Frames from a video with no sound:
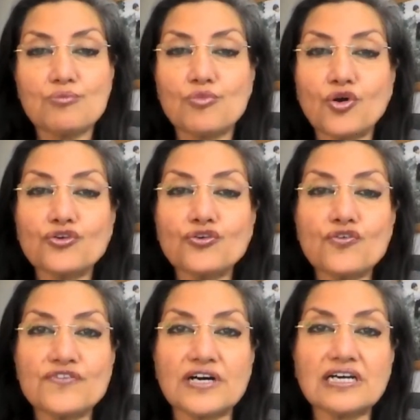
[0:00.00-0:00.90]

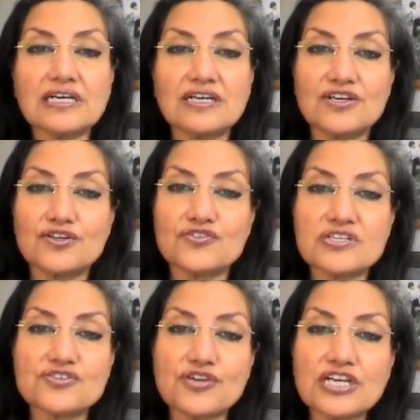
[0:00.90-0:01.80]
Moreover,
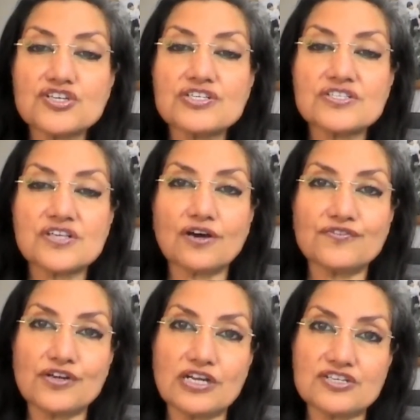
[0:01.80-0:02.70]
restrictions of
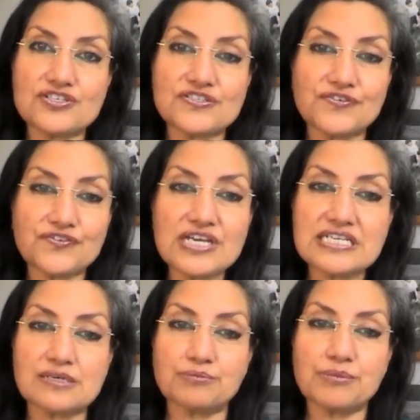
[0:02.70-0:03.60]
religious
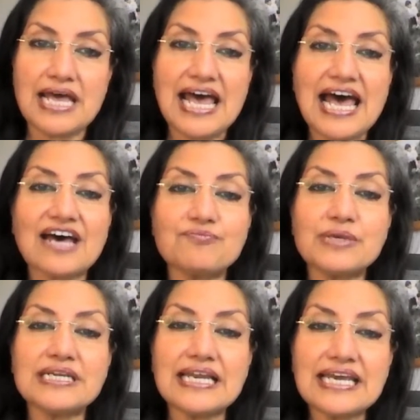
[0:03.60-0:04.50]
freedom have
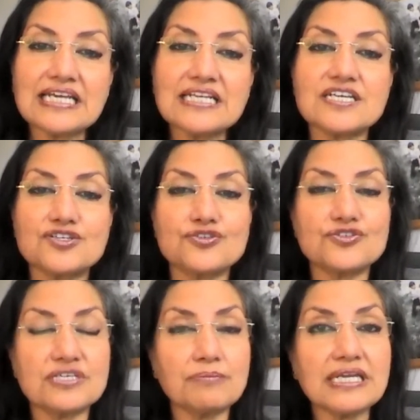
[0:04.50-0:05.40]
been linked to
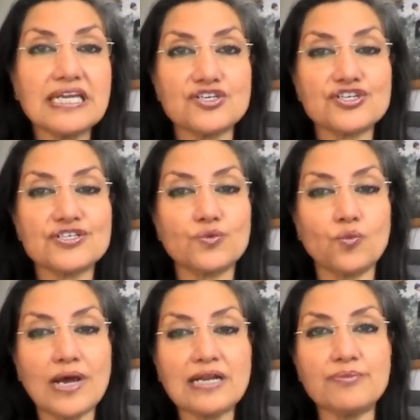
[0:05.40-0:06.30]
diminished
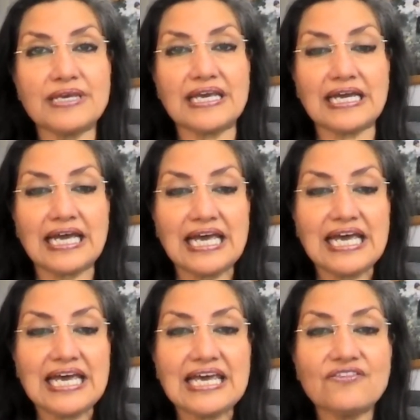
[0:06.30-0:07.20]
well-being
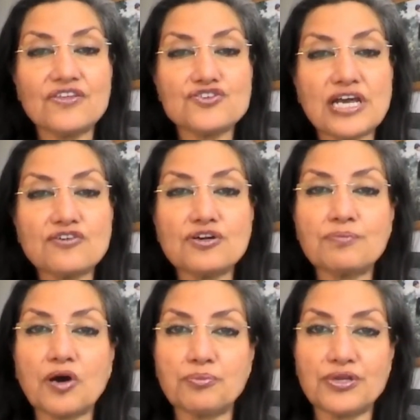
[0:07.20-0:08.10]
in the general
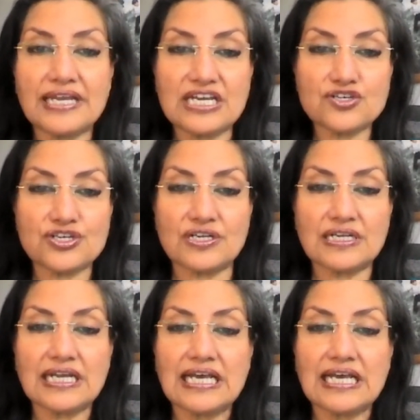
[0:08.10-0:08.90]
population,